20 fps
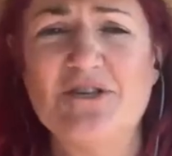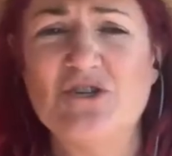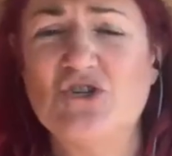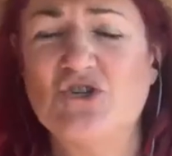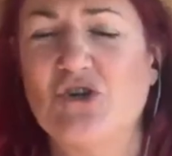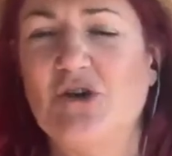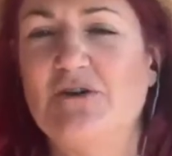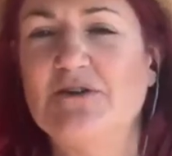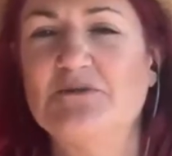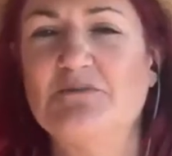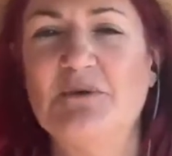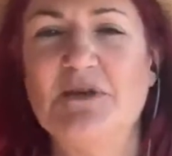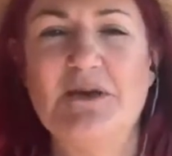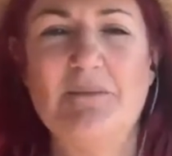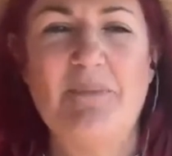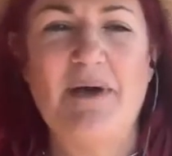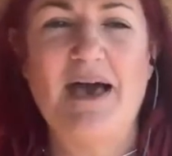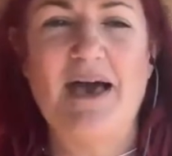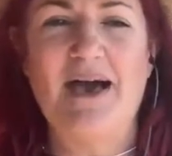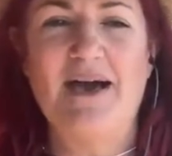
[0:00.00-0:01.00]
shows me
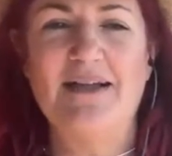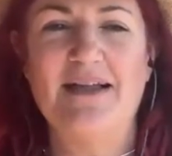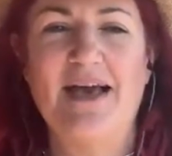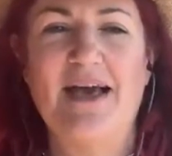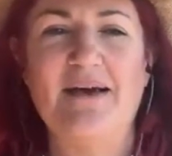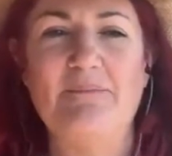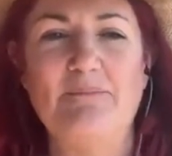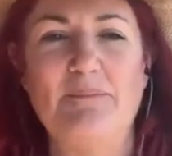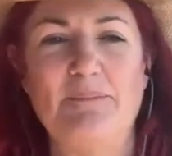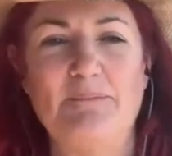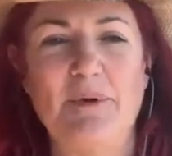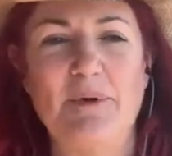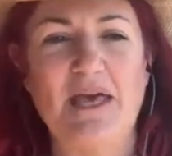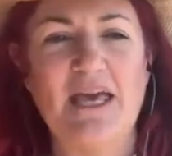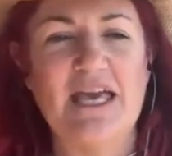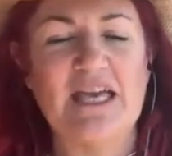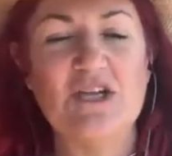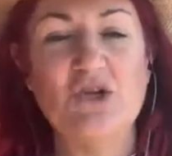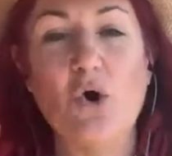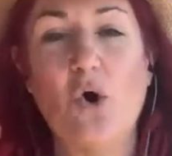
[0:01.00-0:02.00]
about
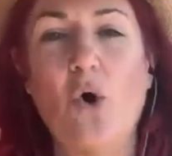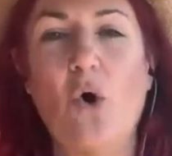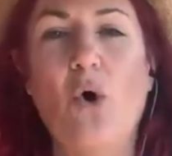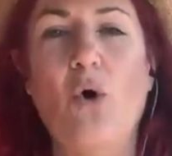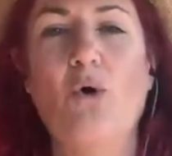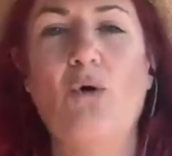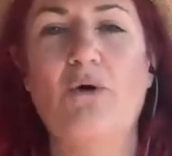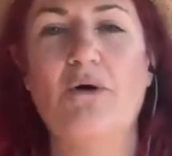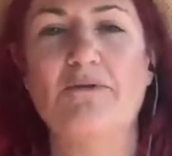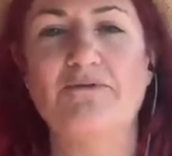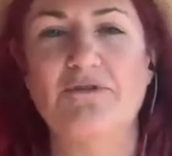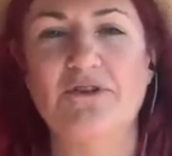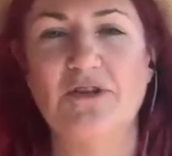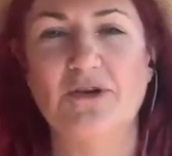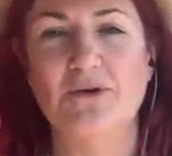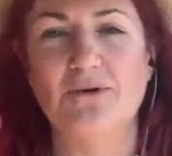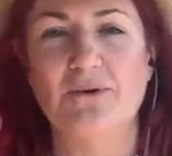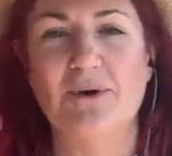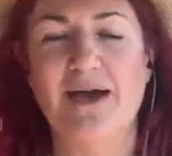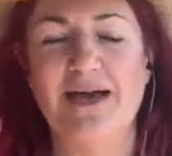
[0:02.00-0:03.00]
being in awe of
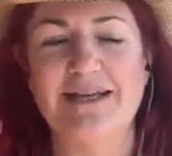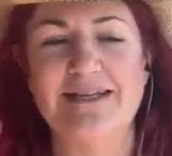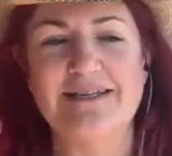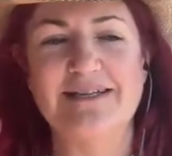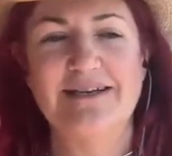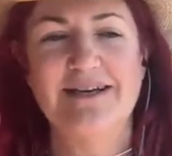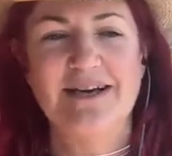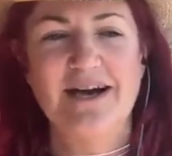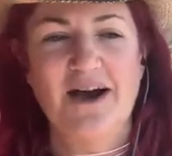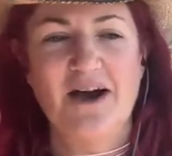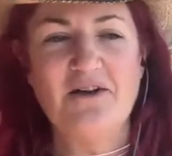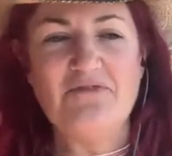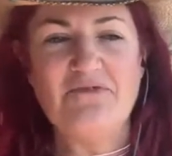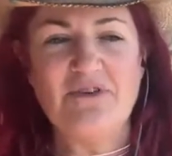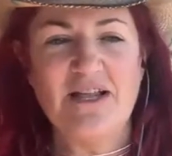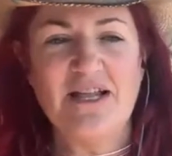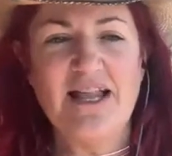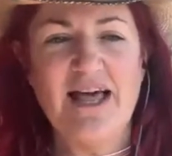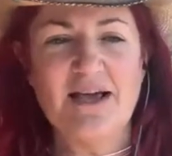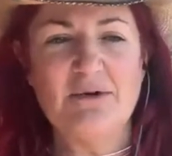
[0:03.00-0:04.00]
you, and I
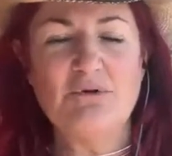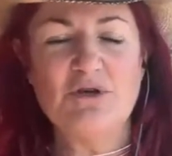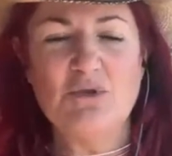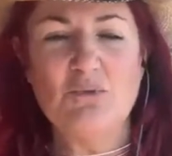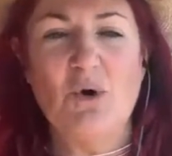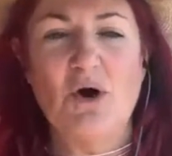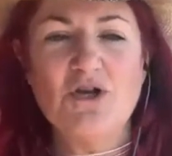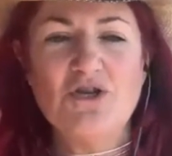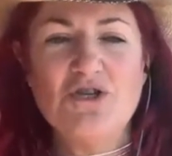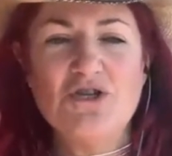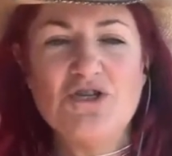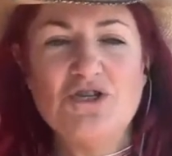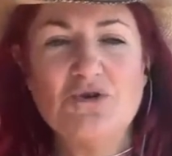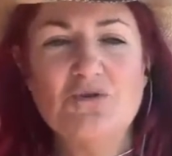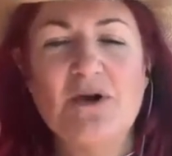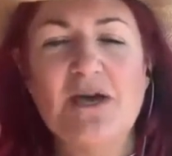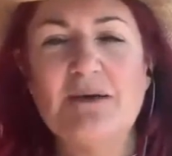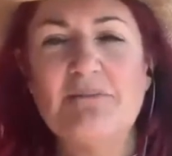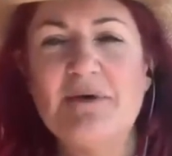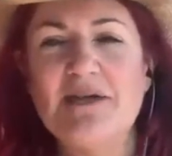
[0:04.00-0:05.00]
feel like with what you're
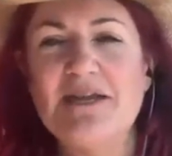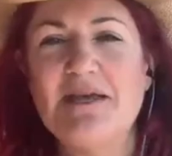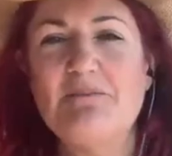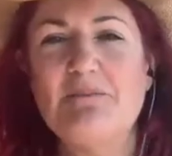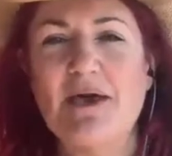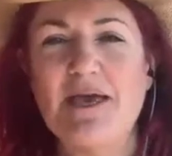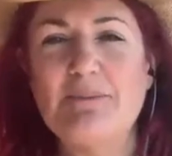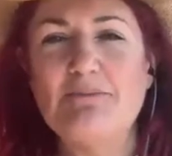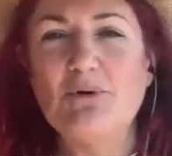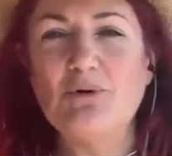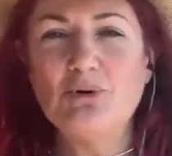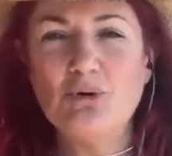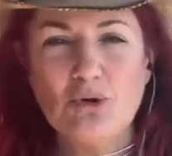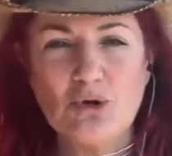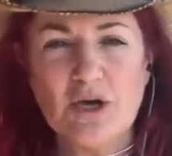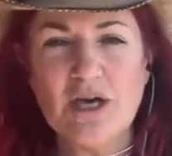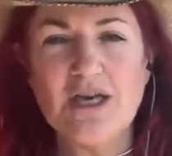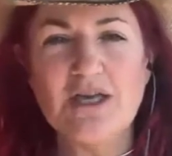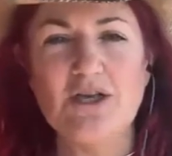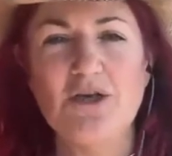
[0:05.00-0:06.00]
doing, many people
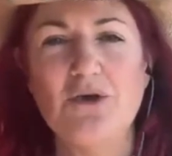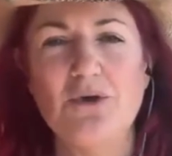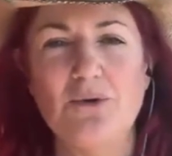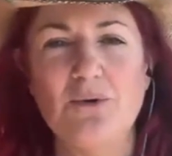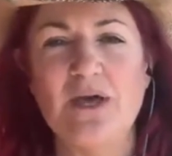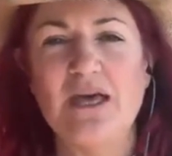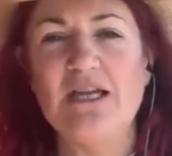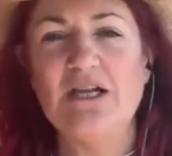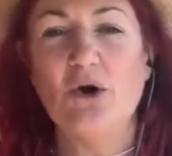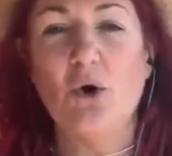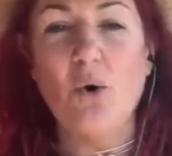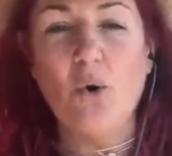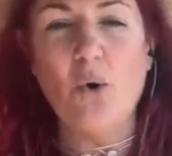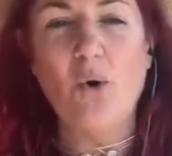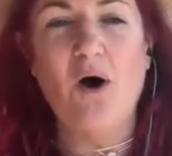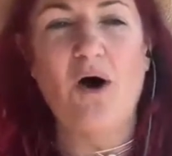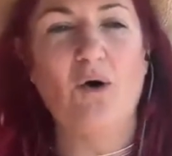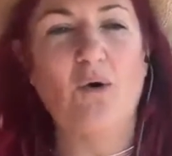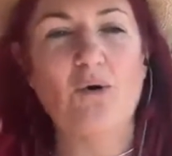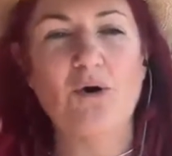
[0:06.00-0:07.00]
look at you in
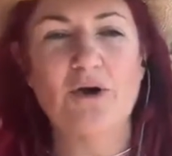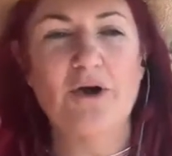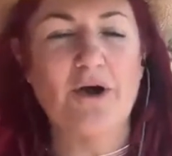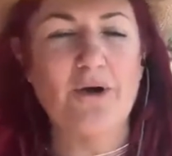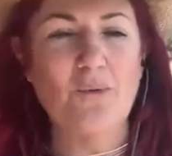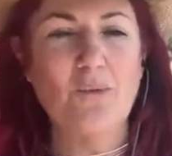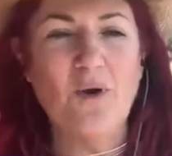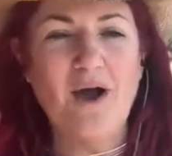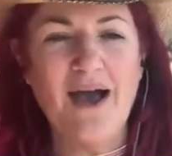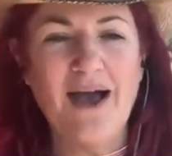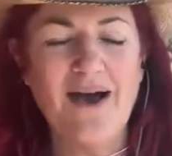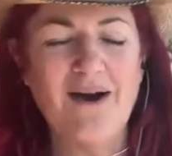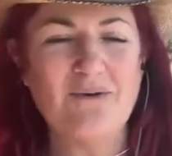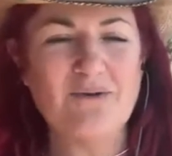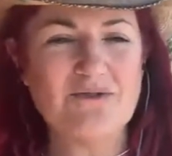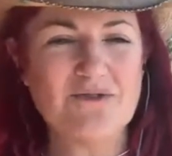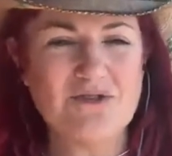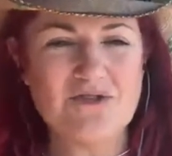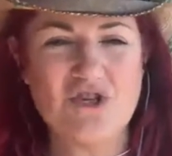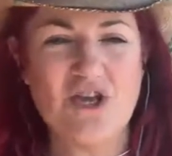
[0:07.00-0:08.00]
awe or go, "Wow,
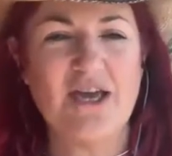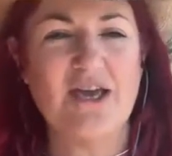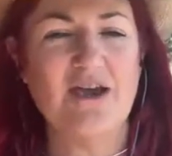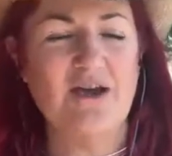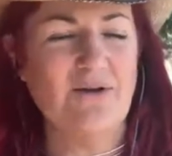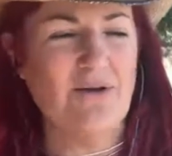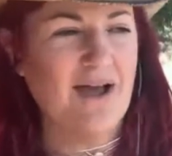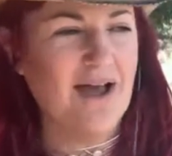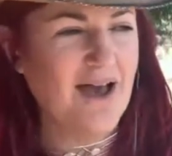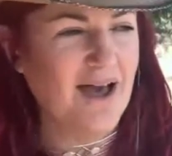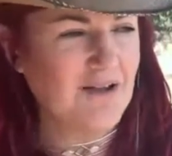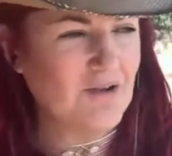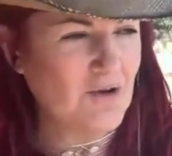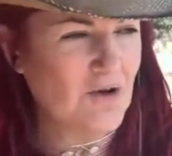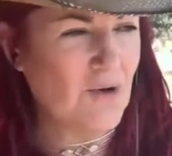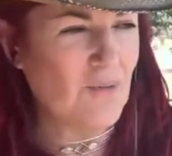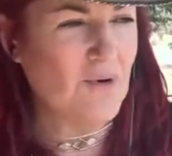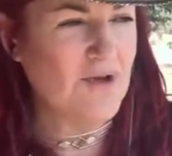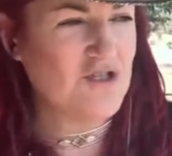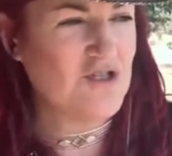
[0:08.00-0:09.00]
check her out! Look
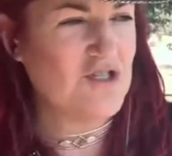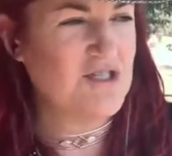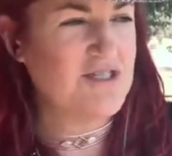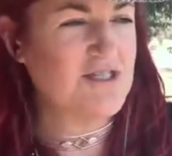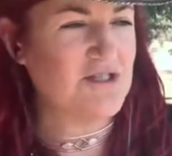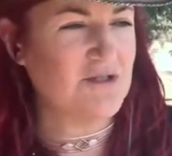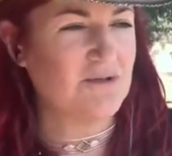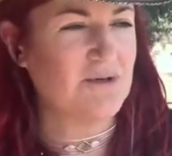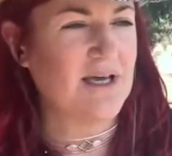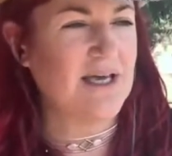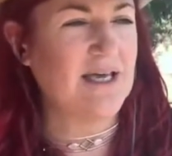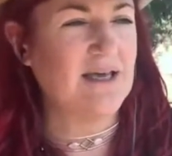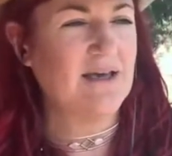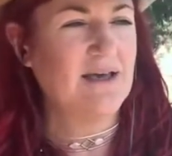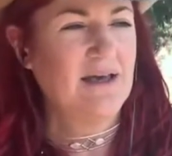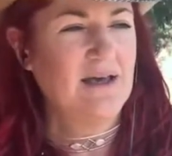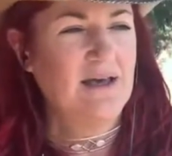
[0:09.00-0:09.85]
at what she's doing!